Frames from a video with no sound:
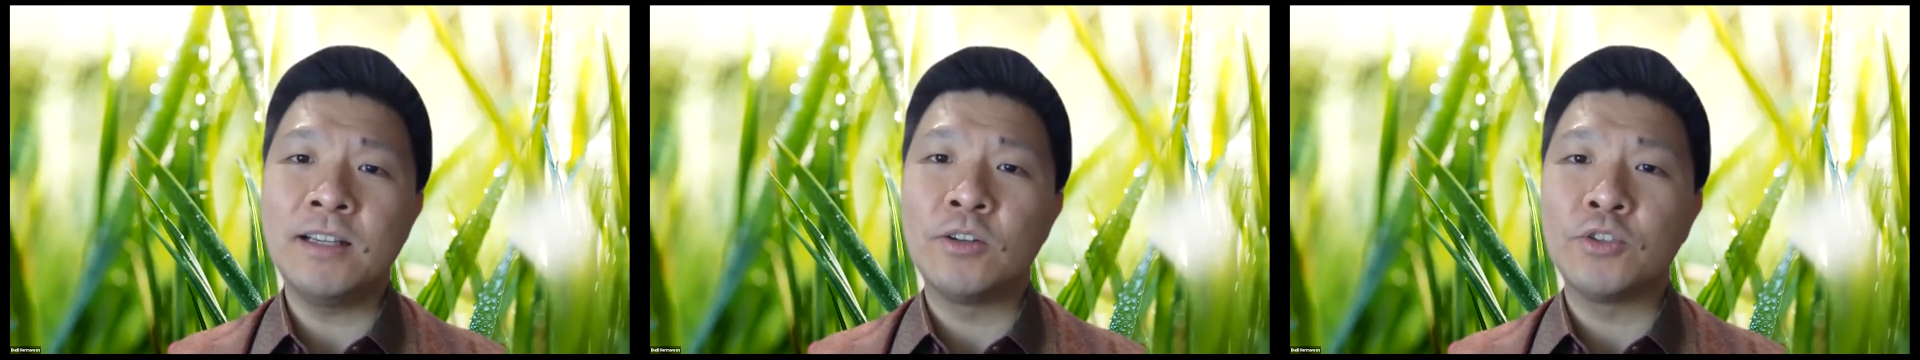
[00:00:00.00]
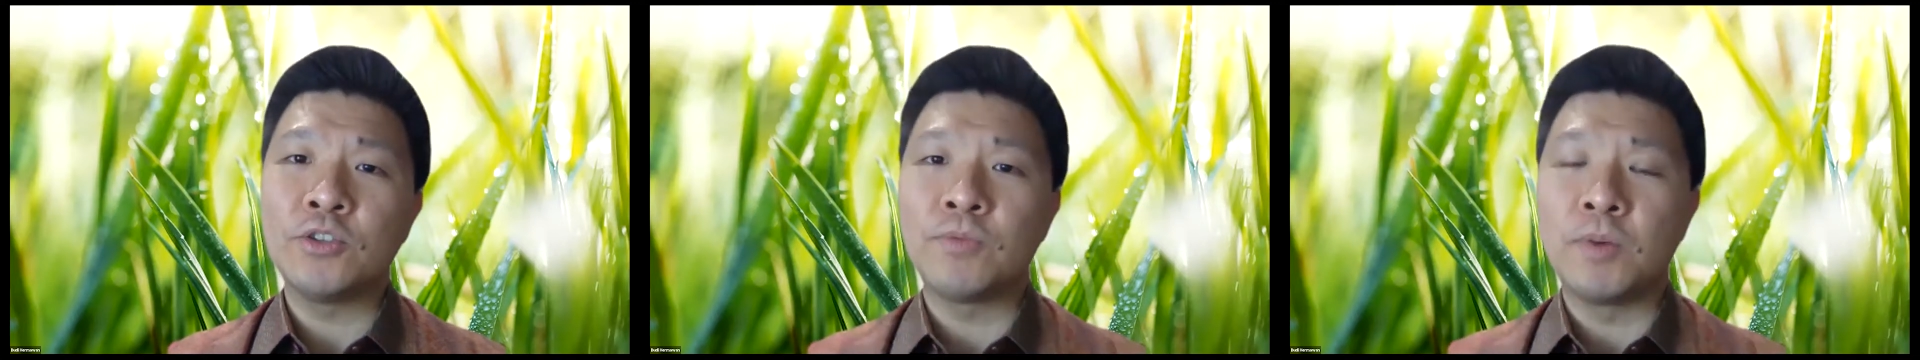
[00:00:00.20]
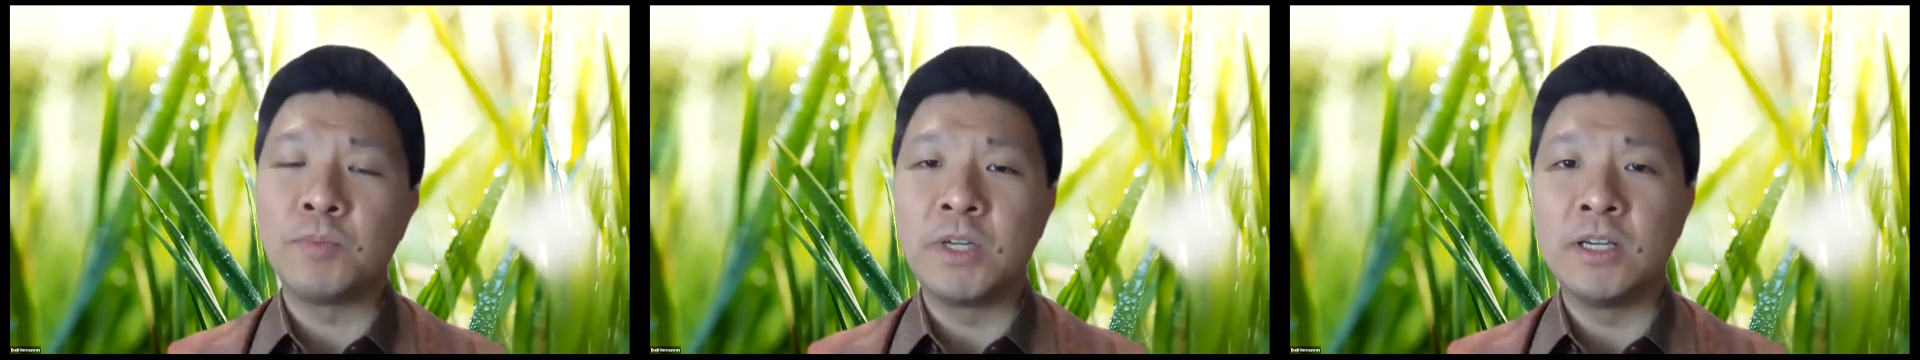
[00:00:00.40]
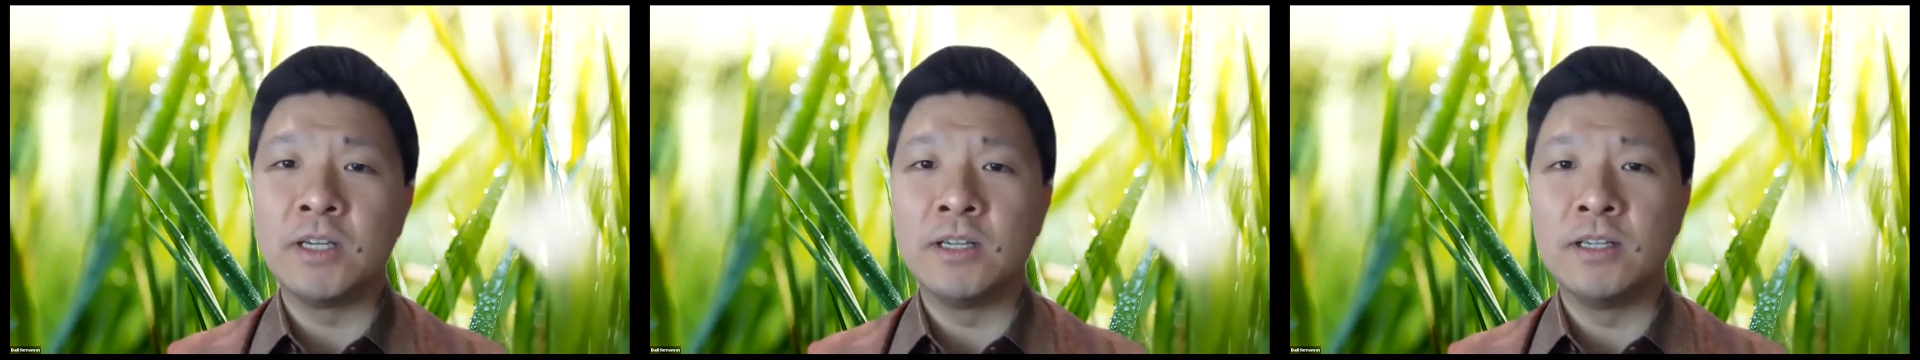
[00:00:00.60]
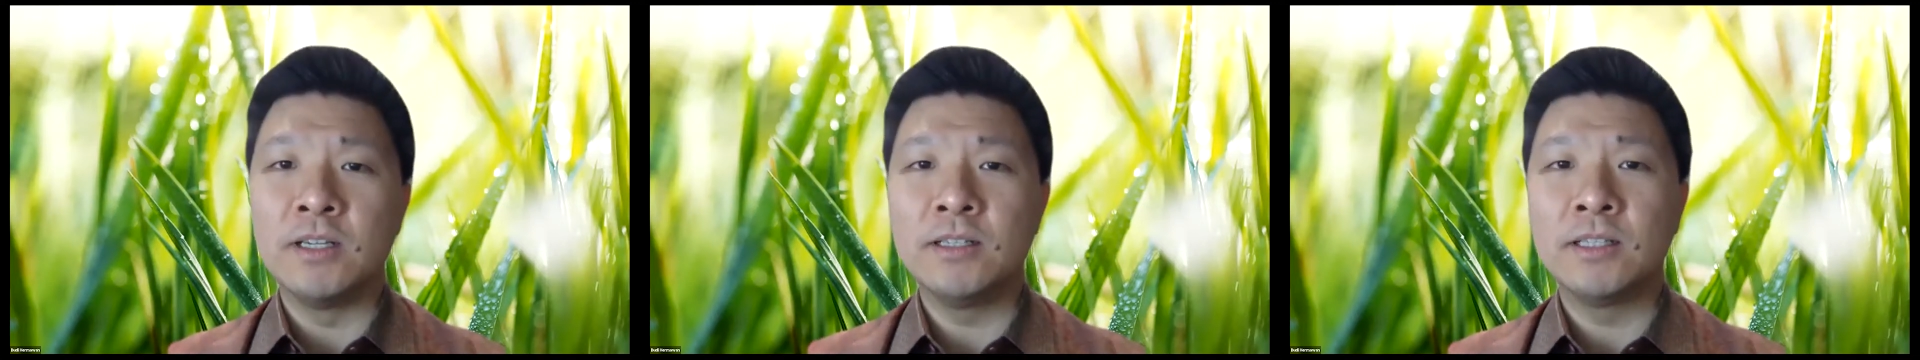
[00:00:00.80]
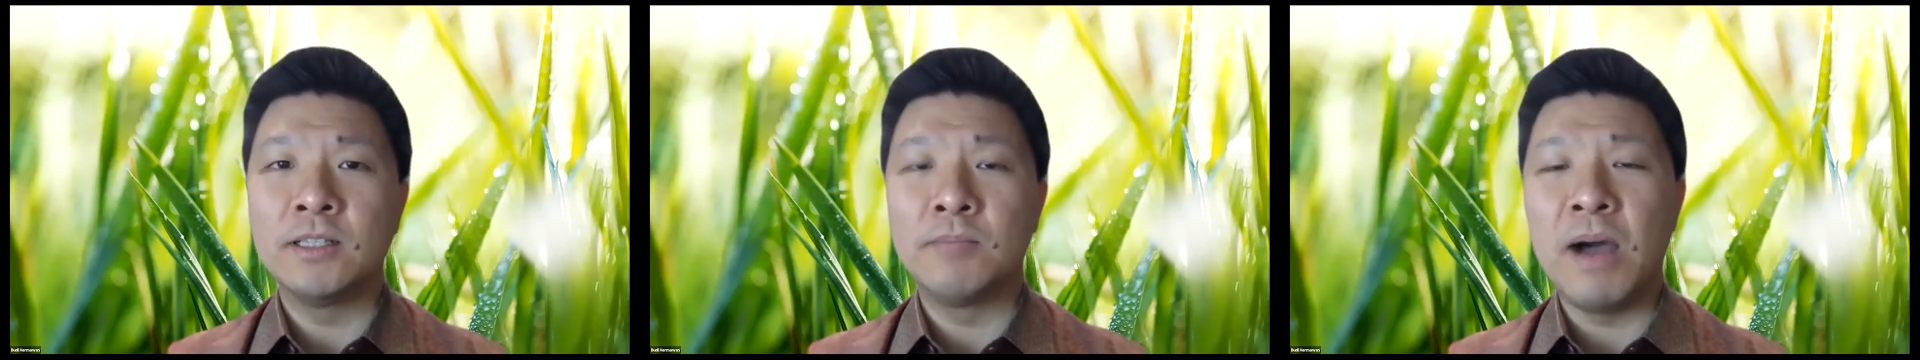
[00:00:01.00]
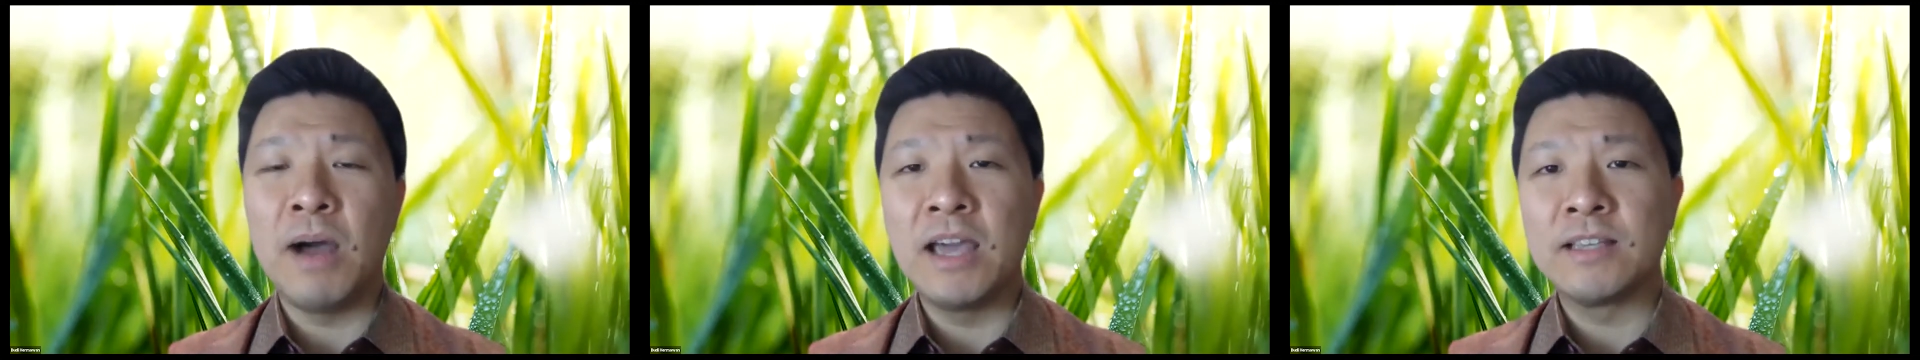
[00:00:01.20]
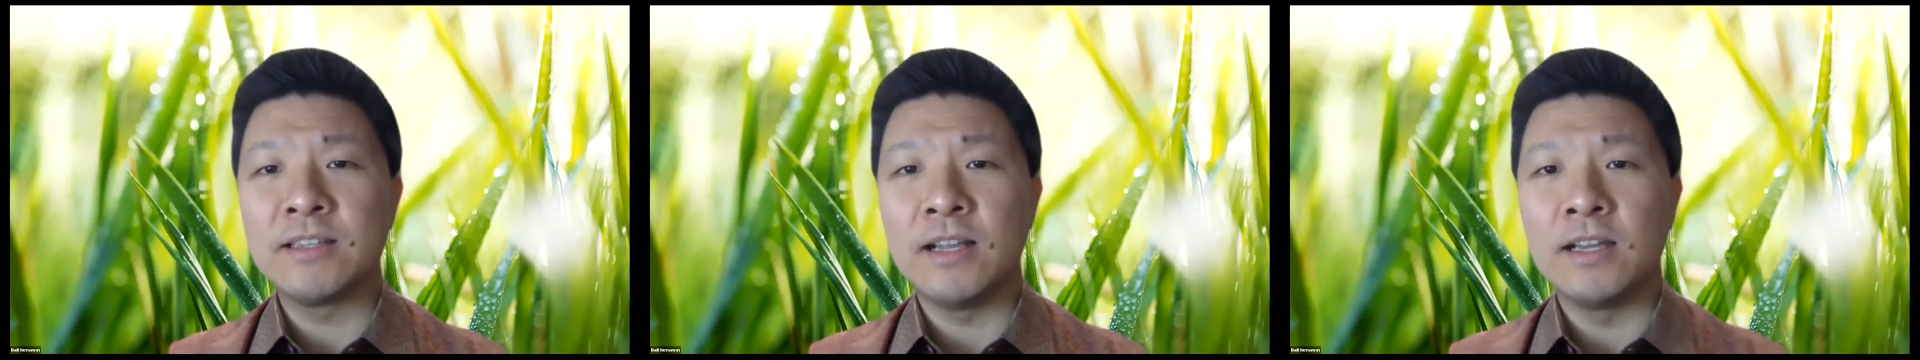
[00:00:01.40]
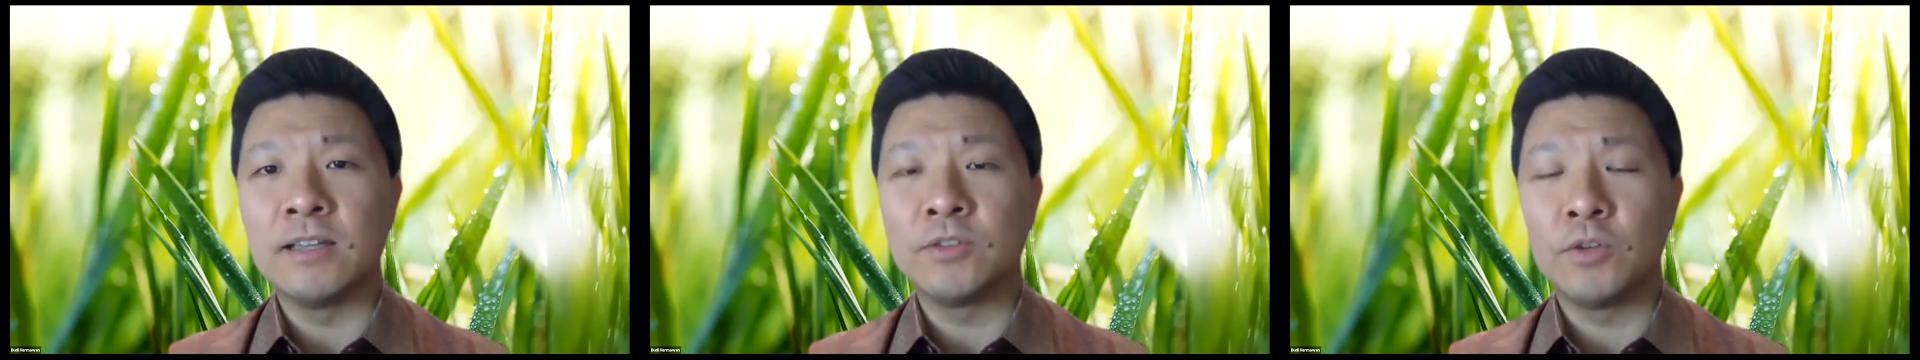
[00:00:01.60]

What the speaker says: and also from the buying side.